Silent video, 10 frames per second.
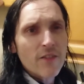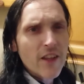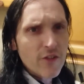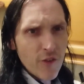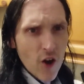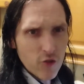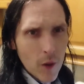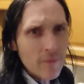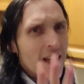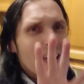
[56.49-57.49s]
This first
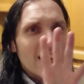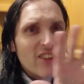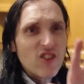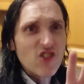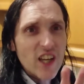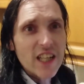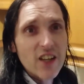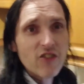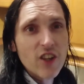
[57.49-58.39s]
one is ingenious.